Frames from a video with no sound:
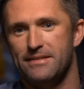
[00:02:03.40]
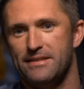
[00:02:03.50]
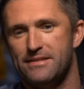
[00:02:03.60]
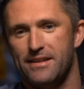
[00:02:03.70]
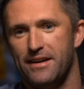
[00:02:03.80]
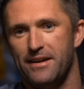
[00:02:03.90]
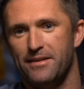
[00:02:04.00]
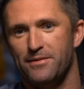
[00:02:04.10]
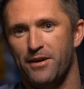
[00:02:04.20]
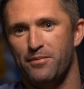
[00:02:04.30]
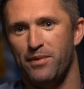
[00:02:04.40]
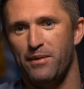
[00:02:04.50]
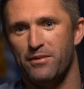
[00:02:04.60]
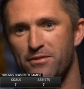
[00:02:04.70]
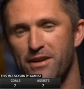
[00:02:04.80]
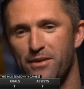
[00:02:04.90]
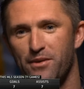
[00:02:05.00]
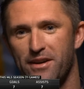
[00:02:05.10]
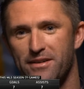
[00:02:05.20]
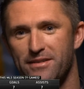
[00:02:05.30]
It's people really
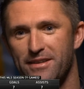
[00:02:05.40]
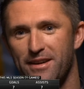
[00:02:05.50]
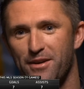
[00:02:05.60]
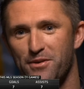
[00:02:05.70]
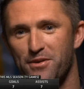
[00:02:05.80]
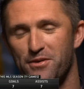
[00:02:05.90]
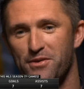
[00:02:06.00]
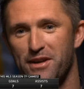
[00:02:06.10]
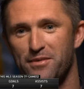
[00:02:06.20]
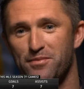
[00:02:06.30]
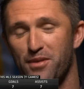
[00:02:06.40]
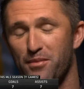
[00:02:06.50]
want a real